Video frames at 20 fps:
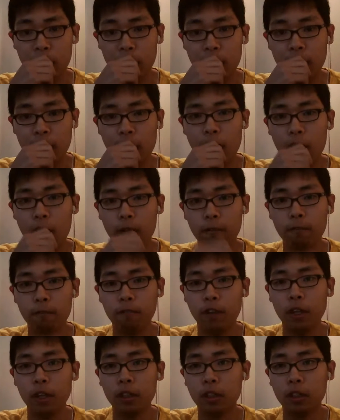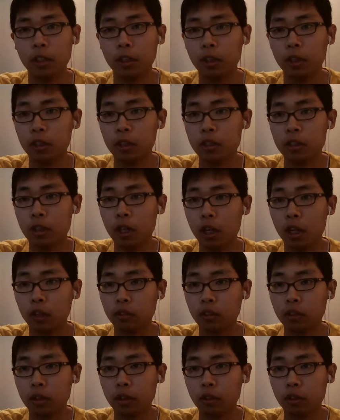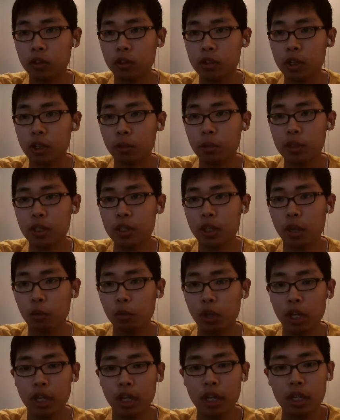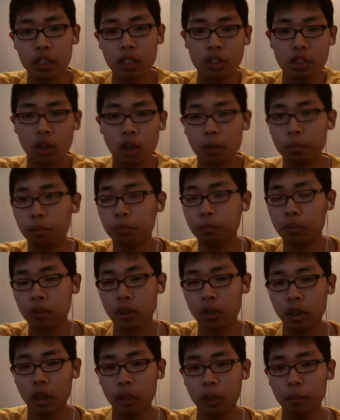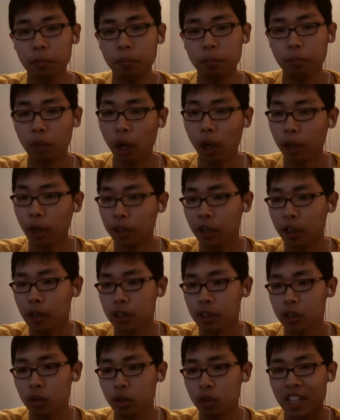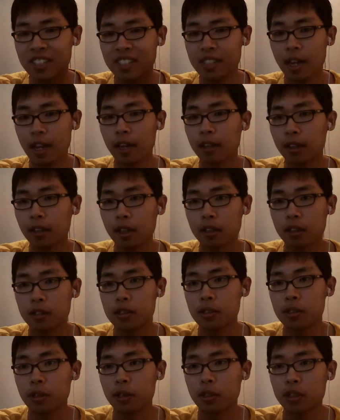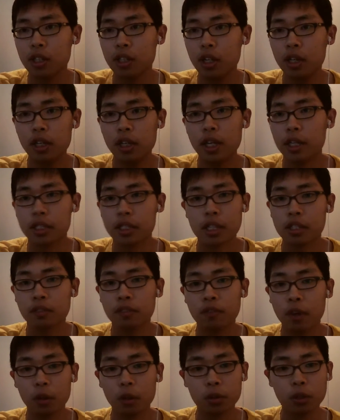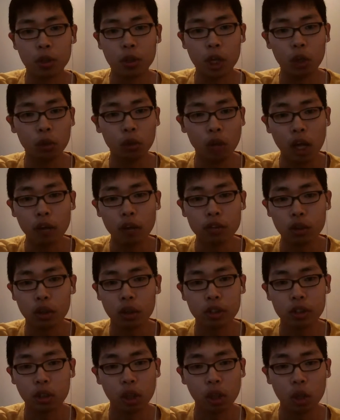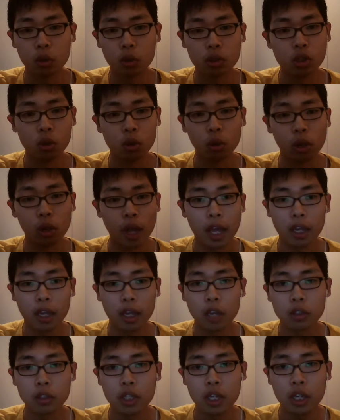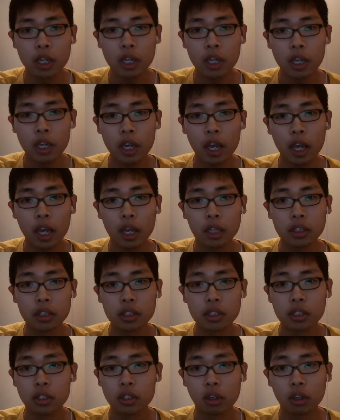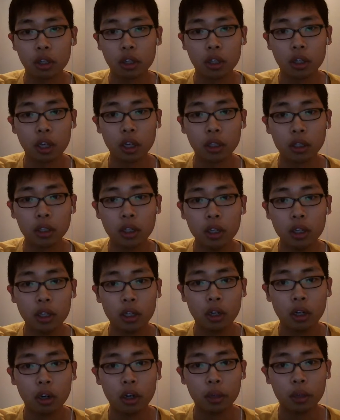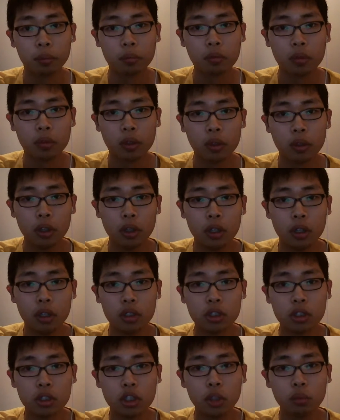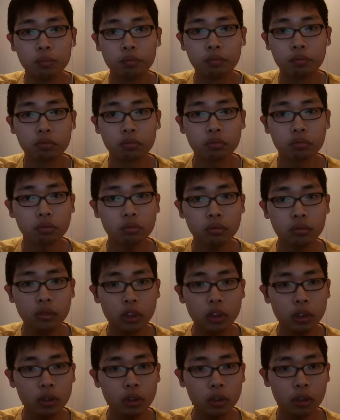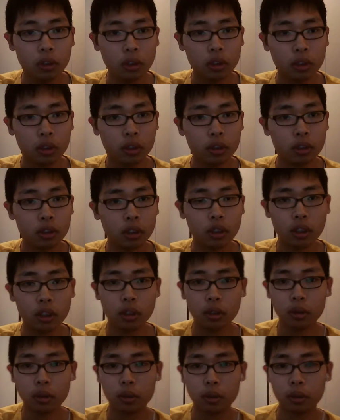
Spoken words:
Ah, finally, it's live. All right. For some reason, when I hit start broadcast exactly at 6, it says failed to go live. So I had to close Google Hangouts and start again. All right. So, yeah.